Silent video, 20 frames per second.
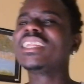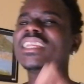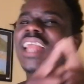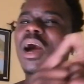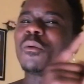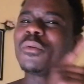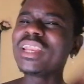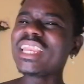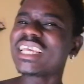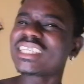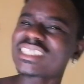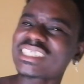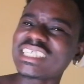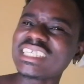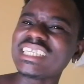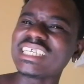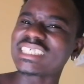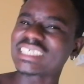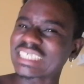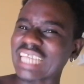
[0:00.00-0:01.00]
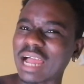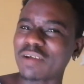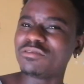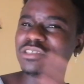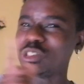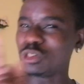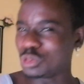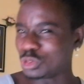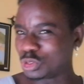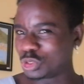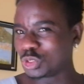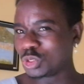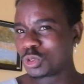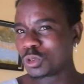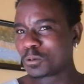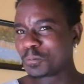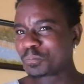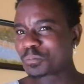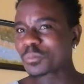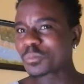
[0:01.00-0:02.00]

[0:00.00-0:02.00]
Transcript: that we they still they serve the juju.